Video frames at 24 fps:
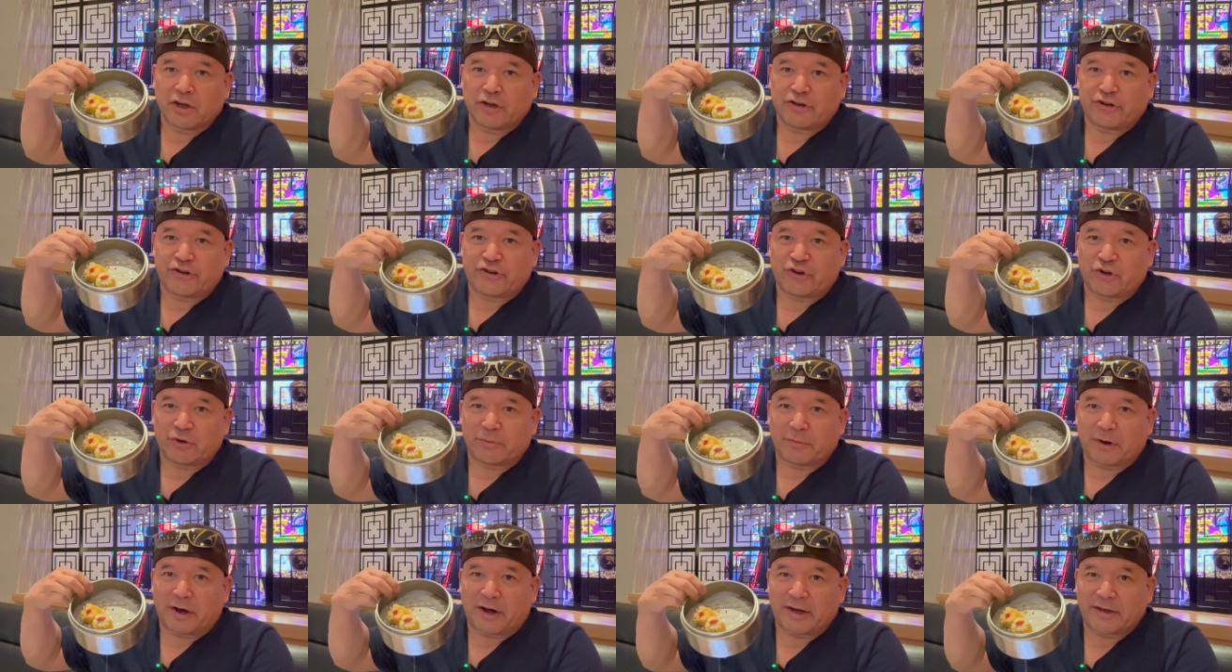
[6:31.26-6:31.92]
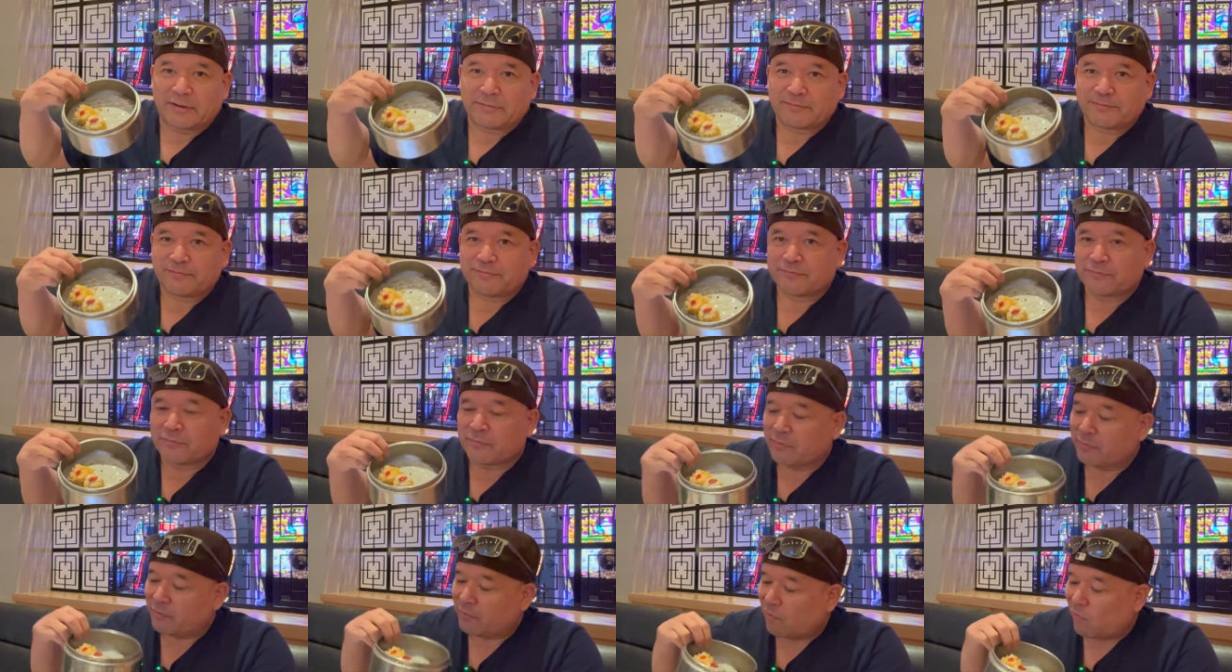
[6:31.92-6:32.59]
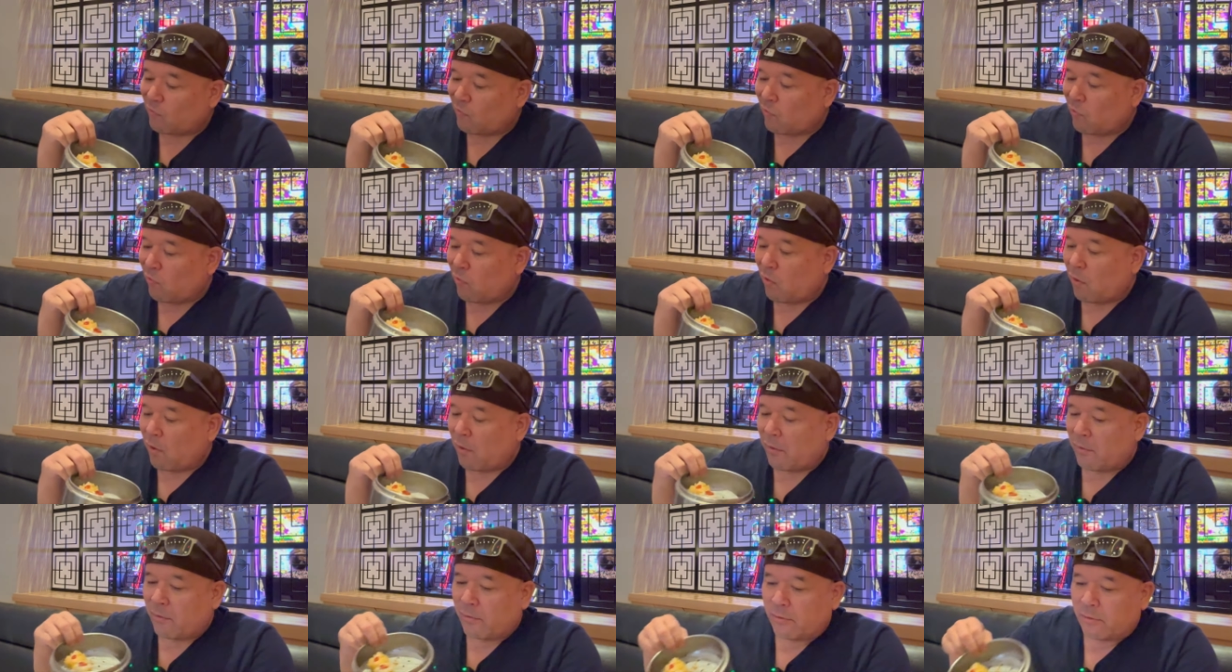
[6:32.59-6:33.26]
Shumai. good.
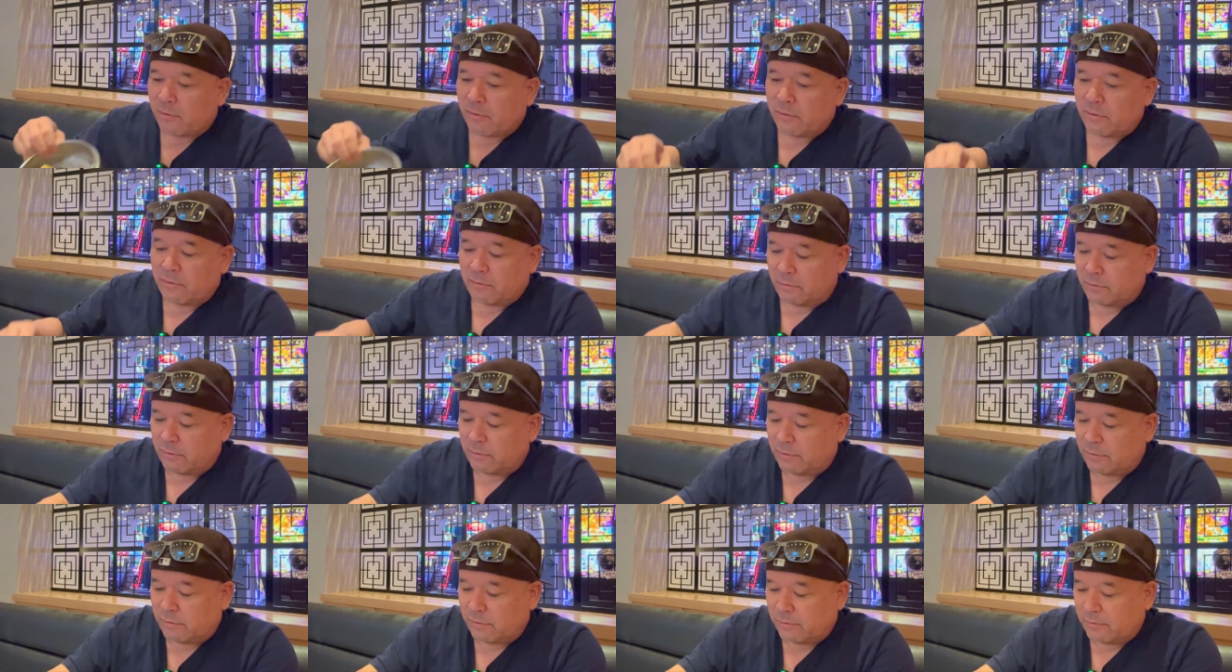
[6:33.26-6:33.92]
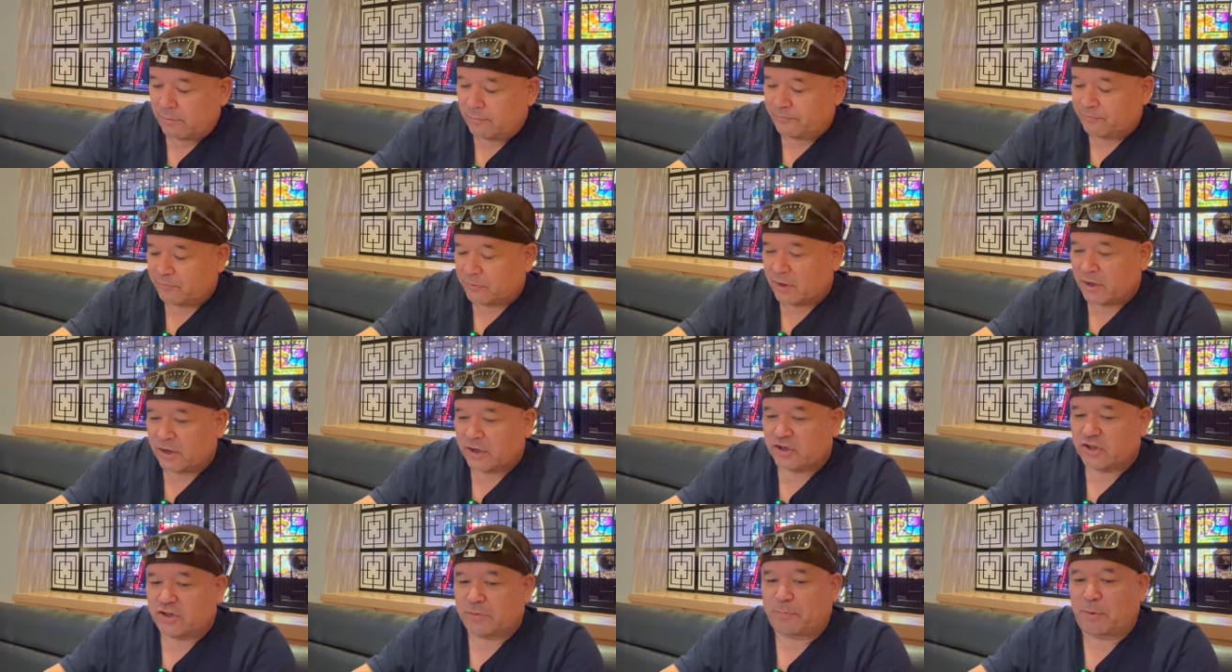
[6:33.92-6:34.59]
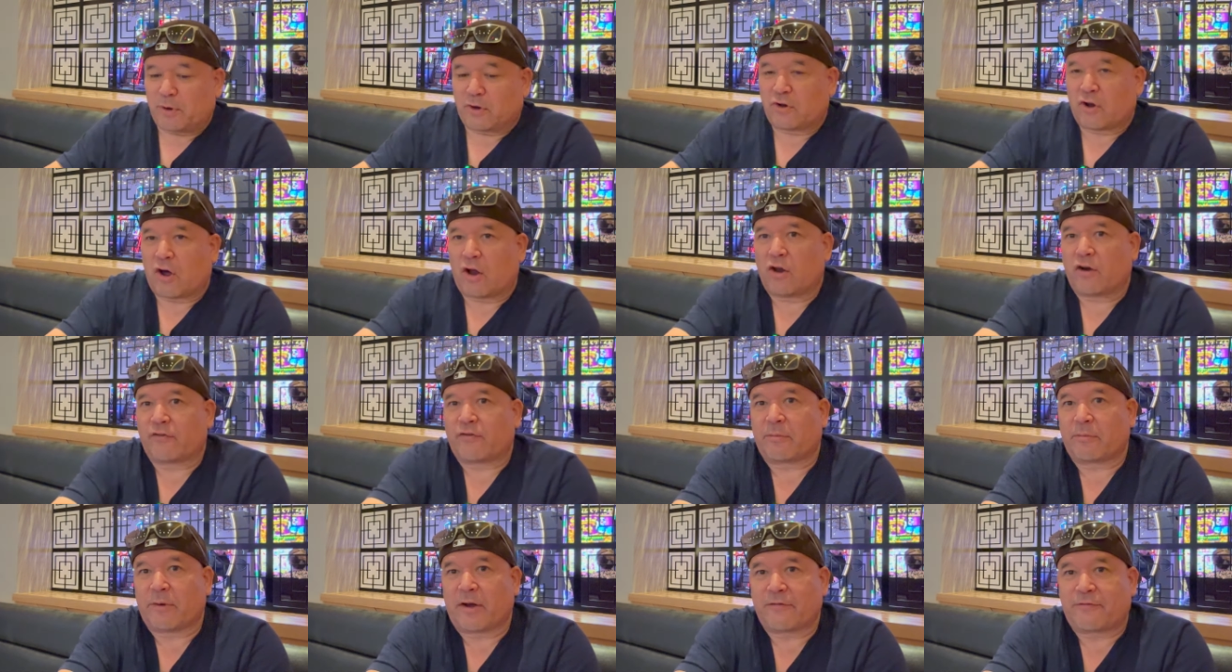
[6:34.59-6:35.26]
all over your phone. Spilled all
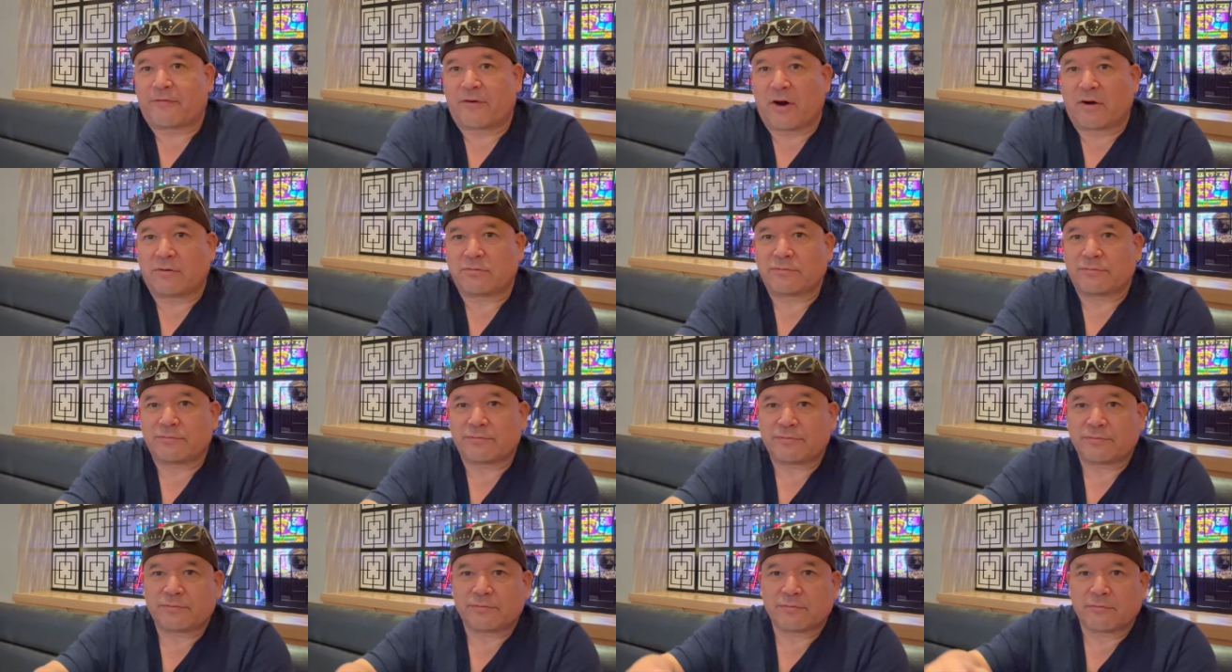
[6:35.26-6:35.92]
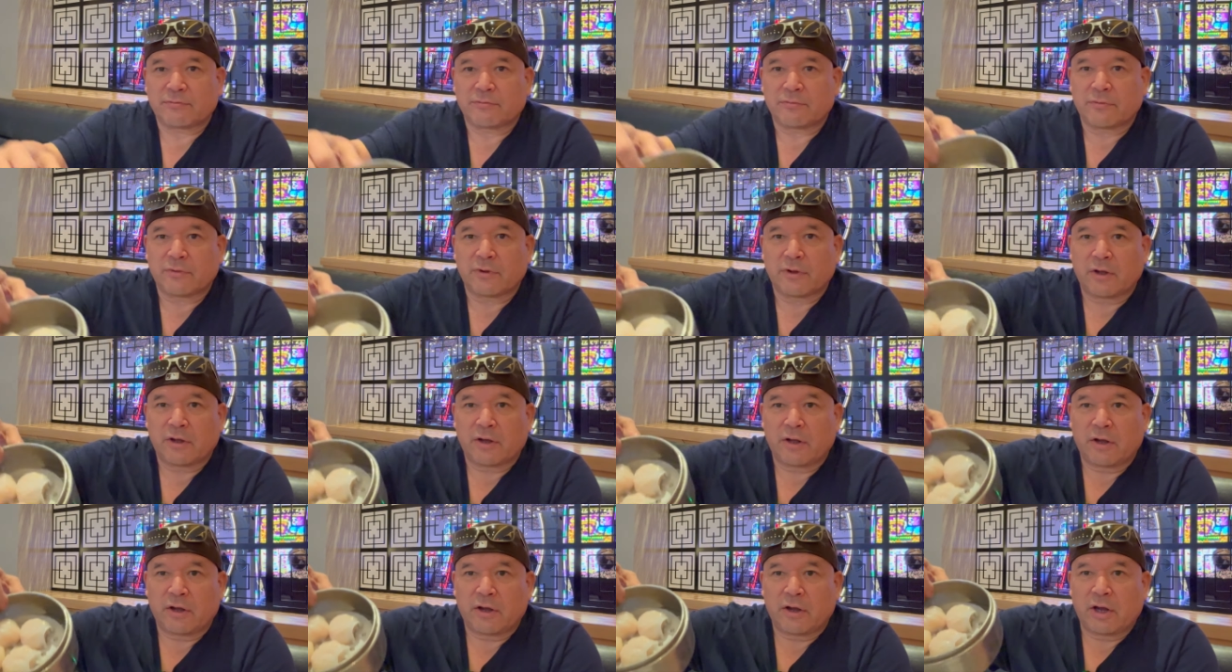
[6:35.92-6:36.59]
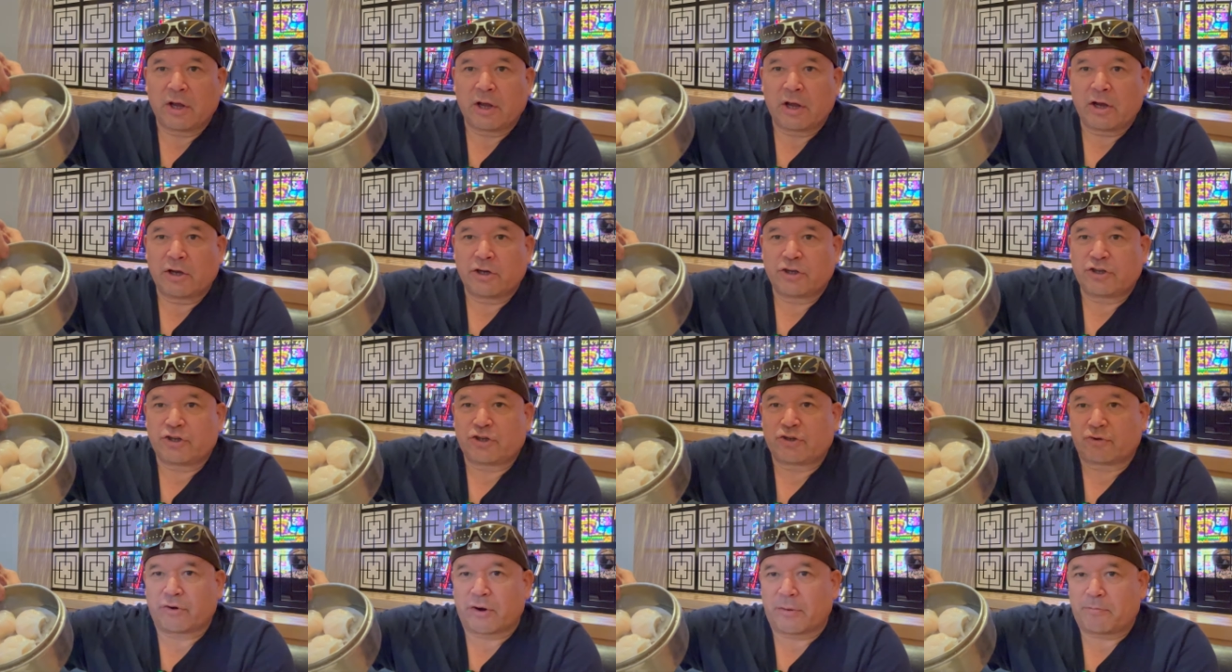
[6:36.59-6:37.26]
over my phone.
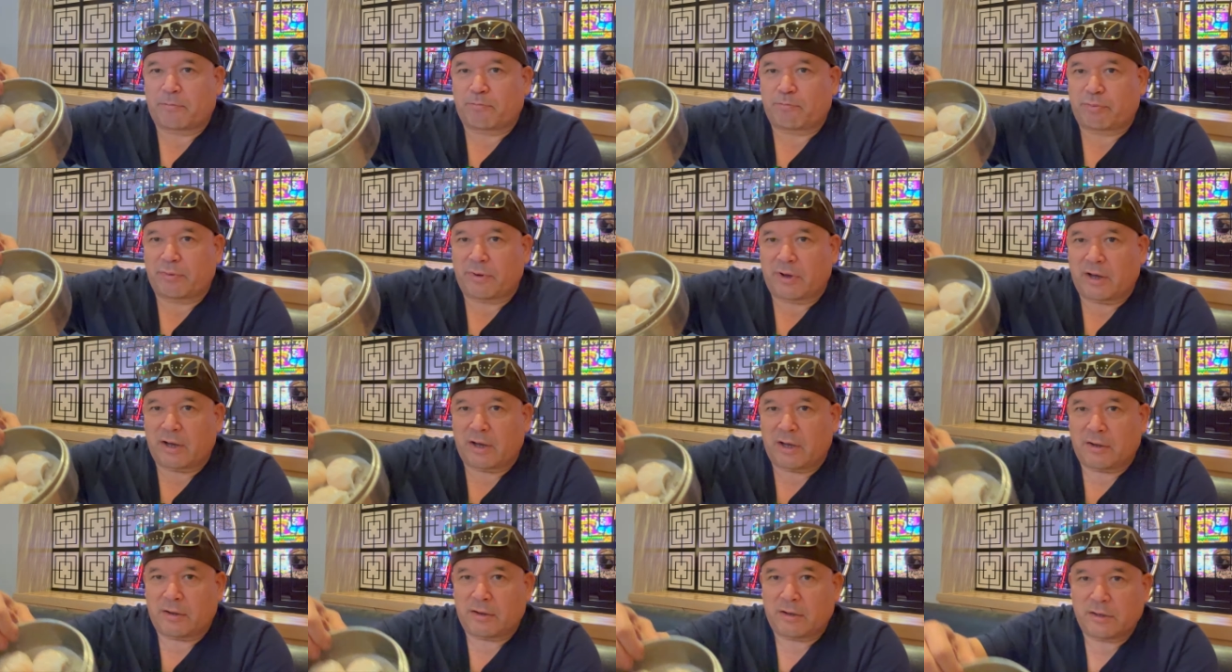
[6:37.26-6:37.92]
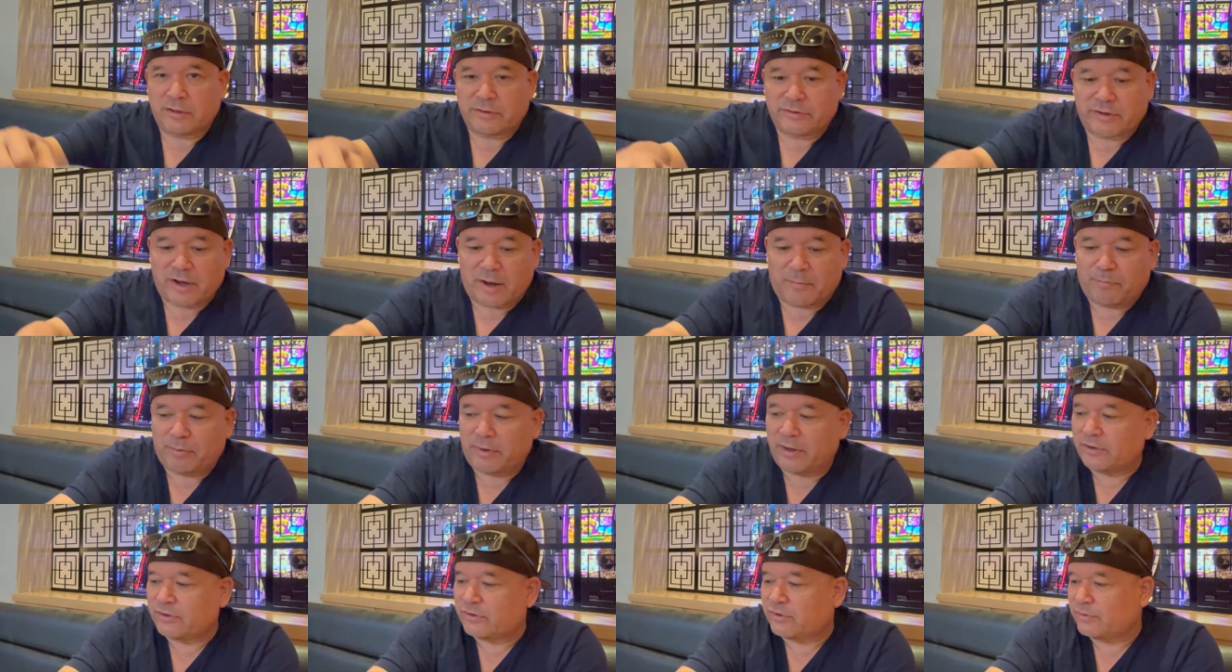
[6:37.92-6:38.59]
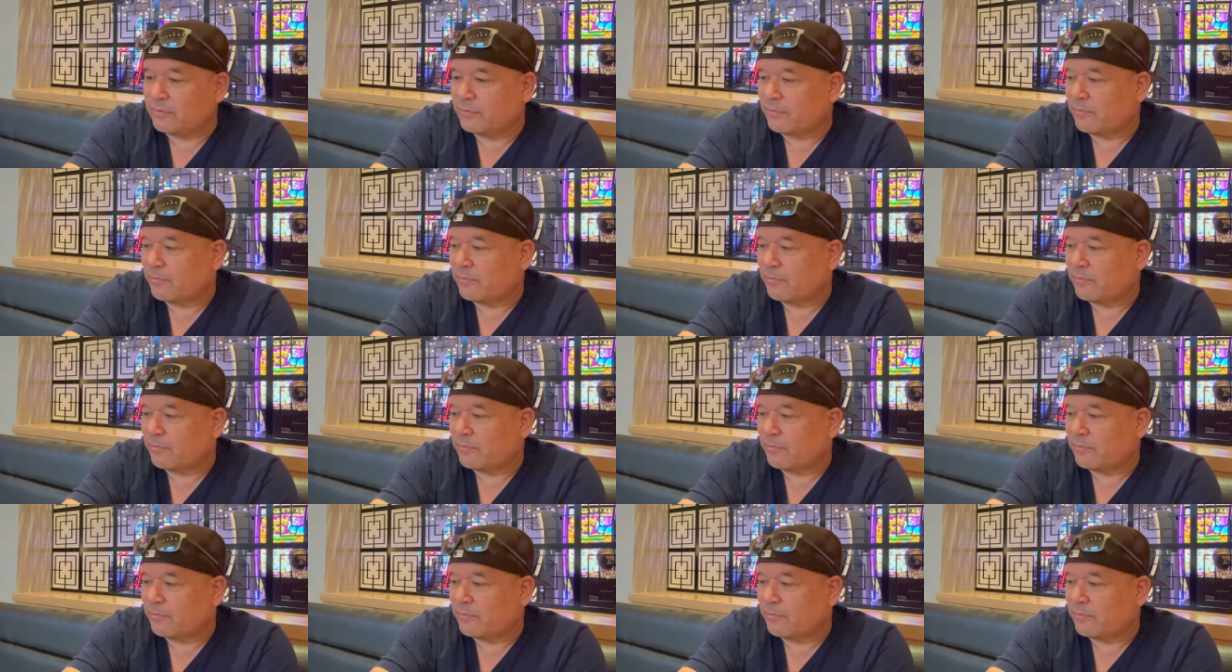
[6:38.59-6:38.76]
Shrimp uh, dumplings.